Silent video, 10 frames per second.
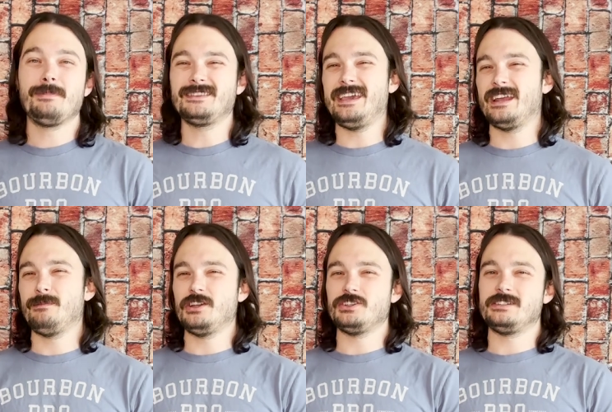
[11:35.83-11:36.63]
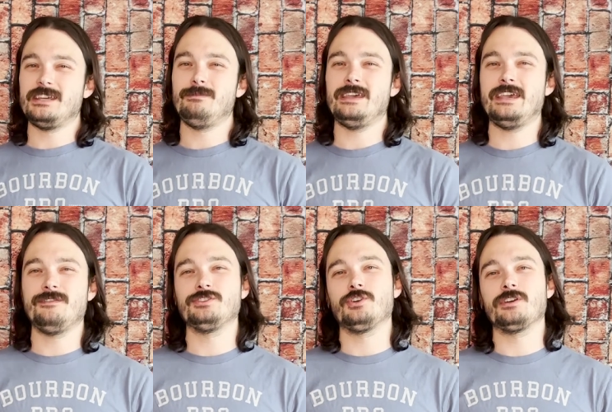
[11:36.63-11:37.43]
But the animation team
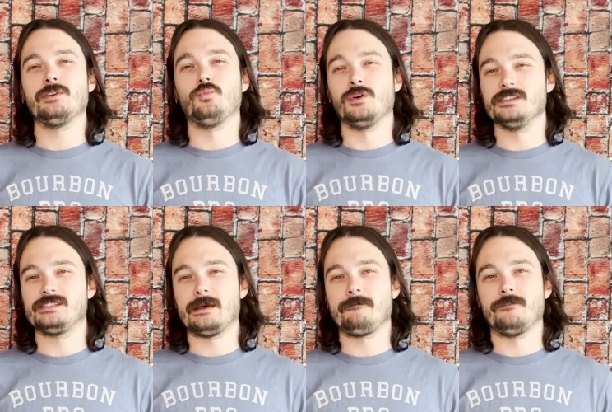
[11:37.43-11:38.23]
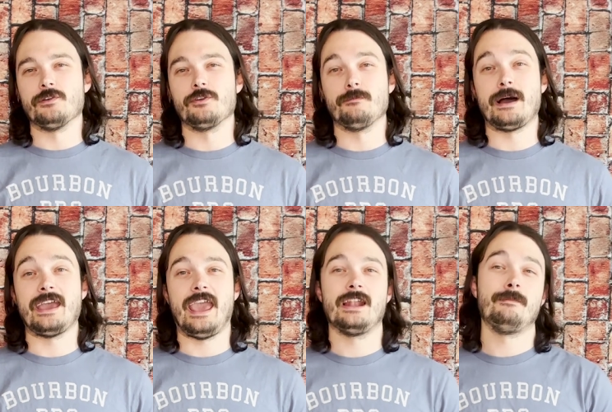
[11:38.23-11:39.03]
even took it one step further by
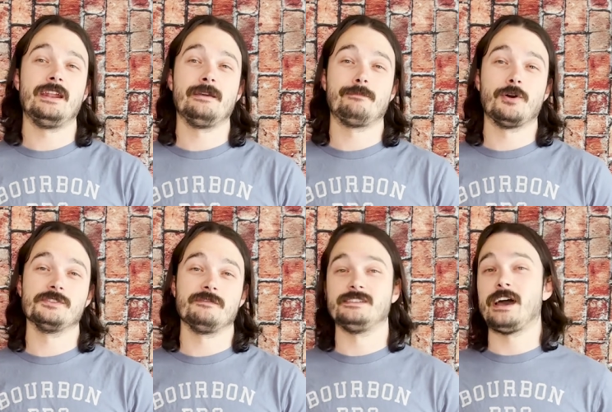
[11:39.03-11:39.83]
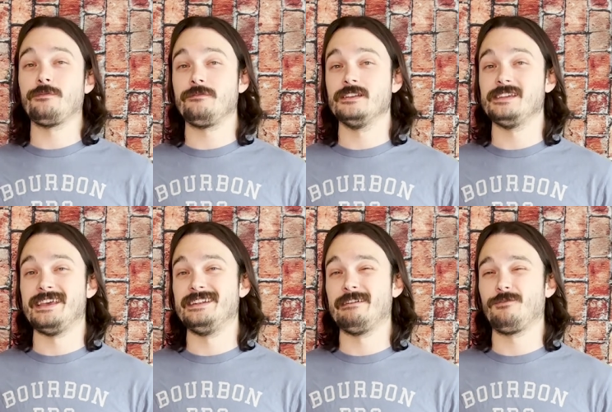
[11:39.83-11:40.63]
animating parts of his outfits
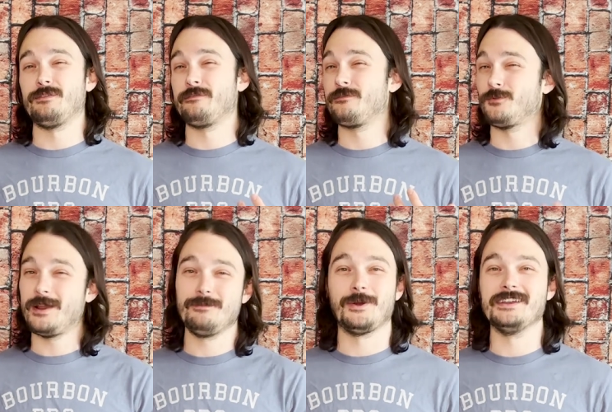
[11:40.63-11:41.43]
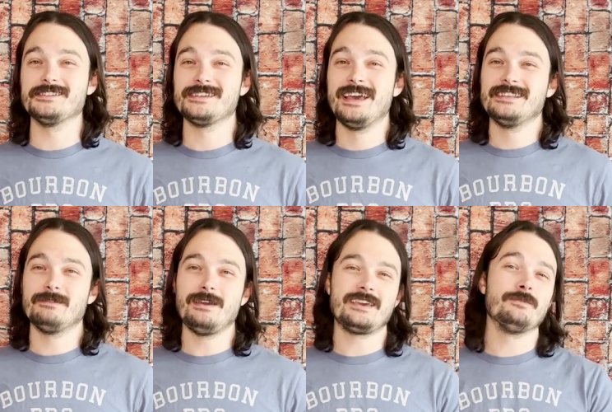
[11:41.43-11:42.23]
in different frame rates
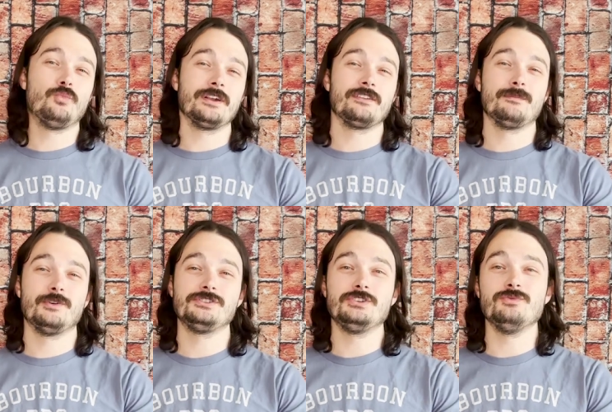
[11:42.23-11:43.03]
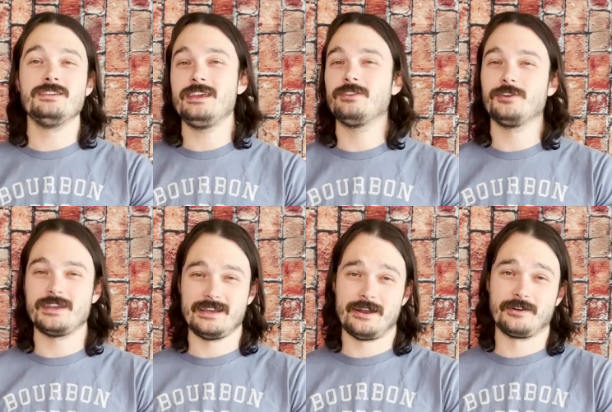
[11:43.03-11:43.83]
to make him one of the most unique
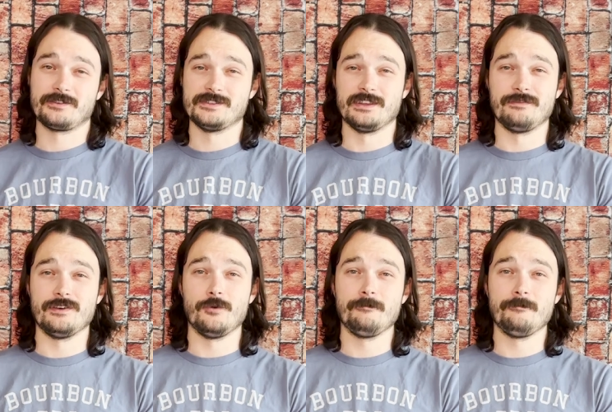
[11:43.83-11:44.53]
looking characters in the film.